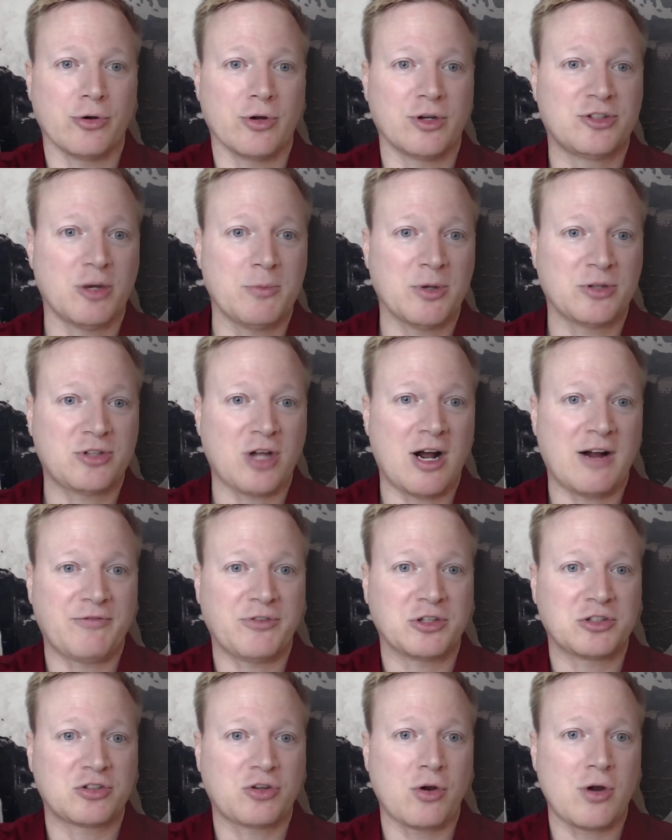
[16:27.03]
It's almost off the
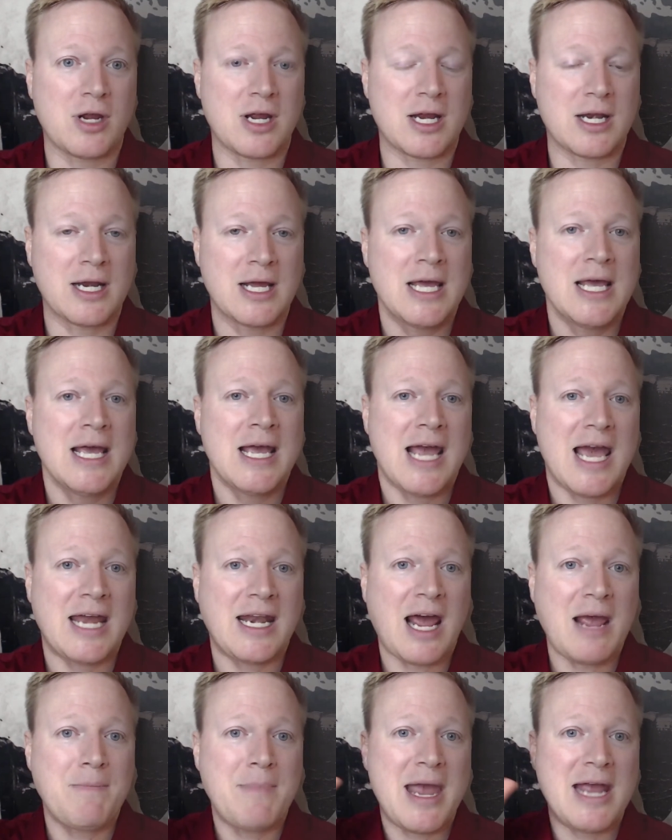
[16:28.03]
screen, and
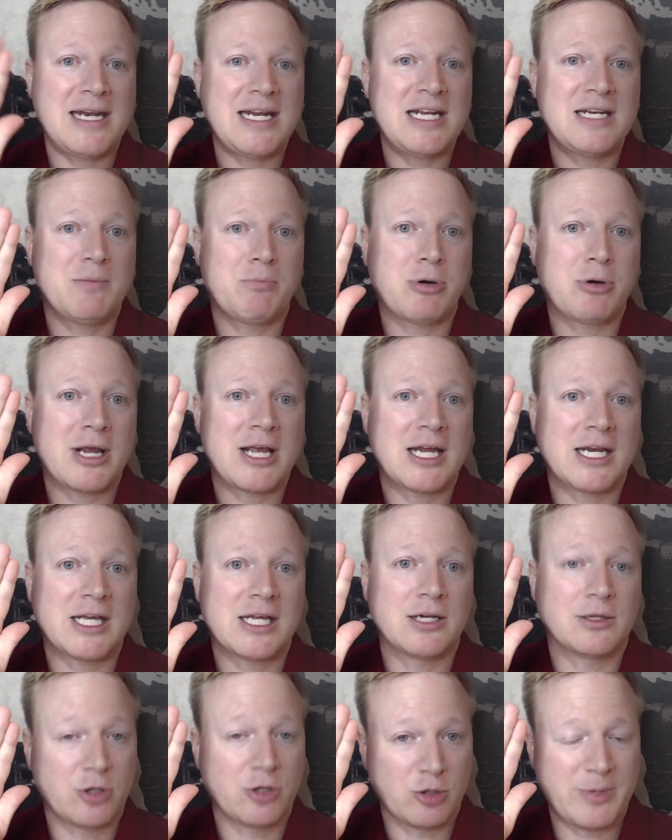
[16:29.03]
I may need to bring it in a
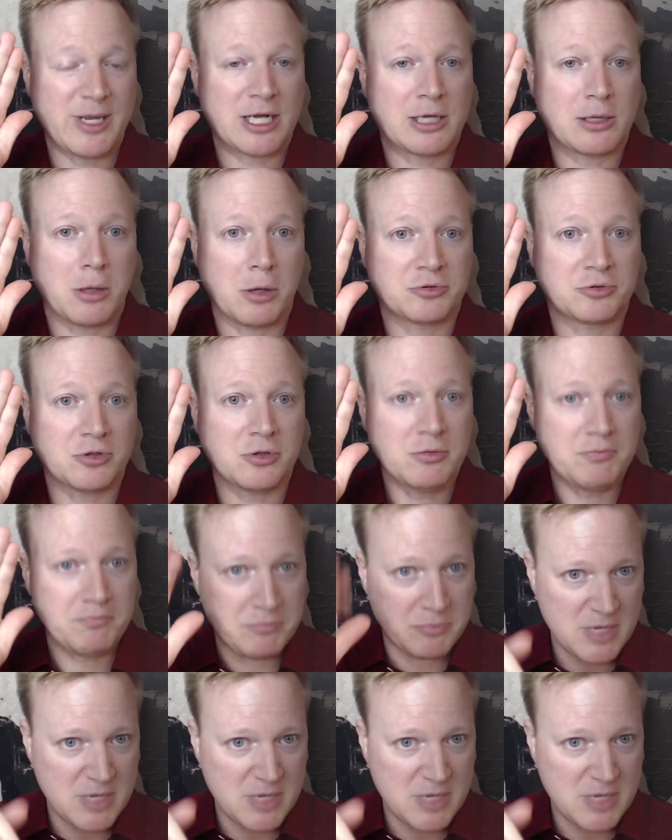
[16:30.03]
little bit closer.